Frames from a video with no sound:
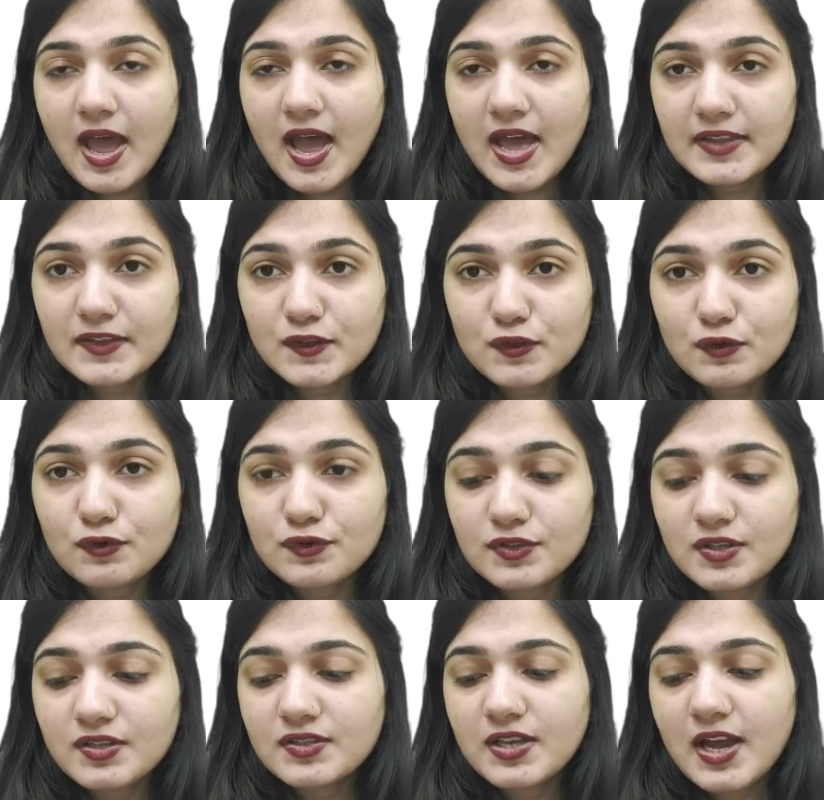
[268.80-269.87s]
and the
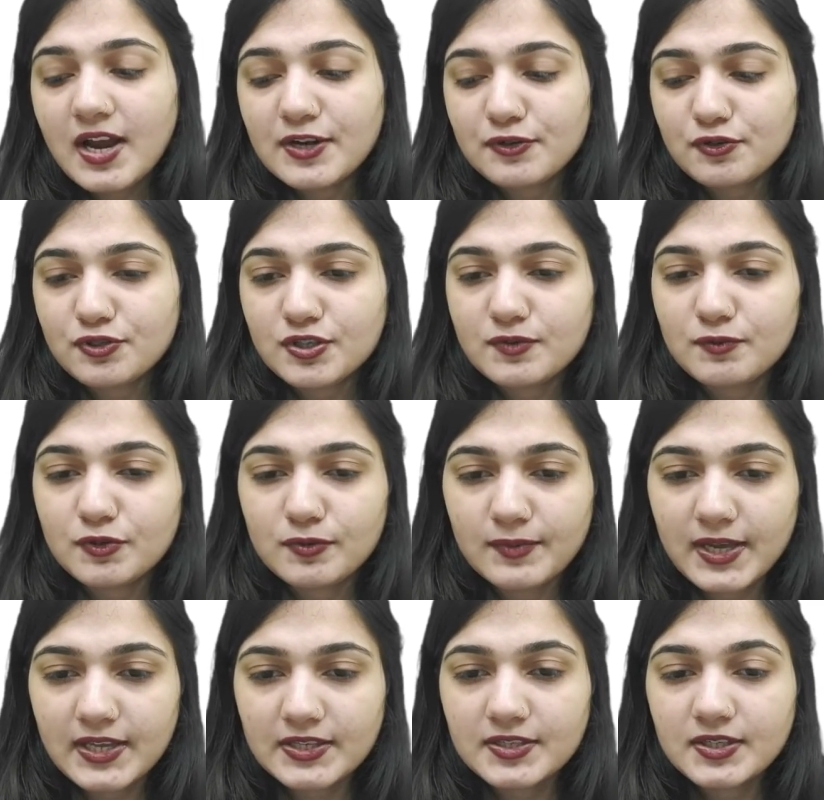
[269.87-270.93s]
source is hydrogen
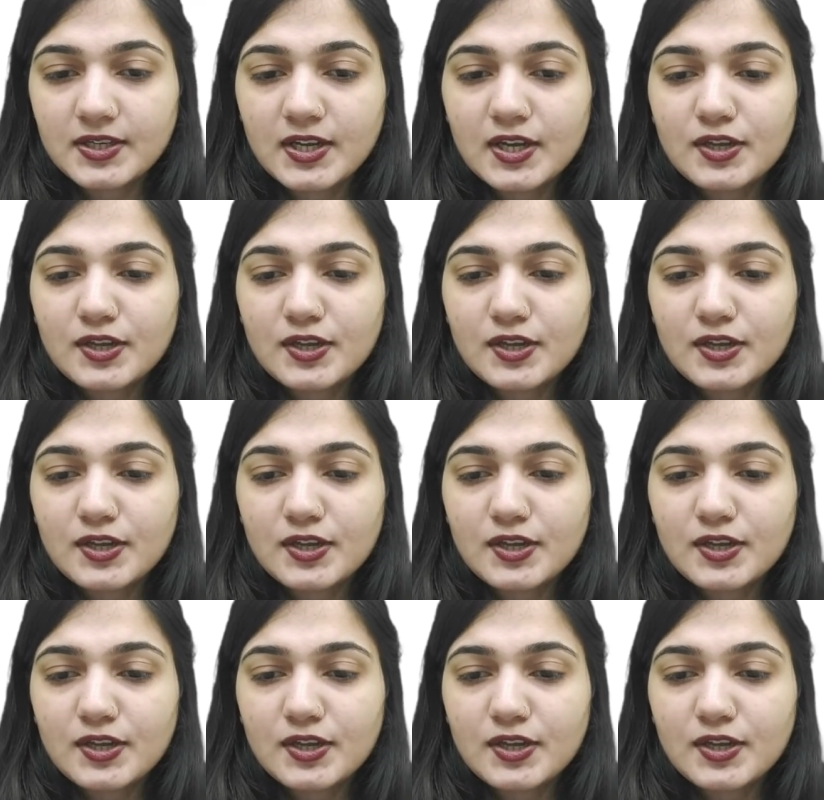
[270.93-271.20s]
bromide.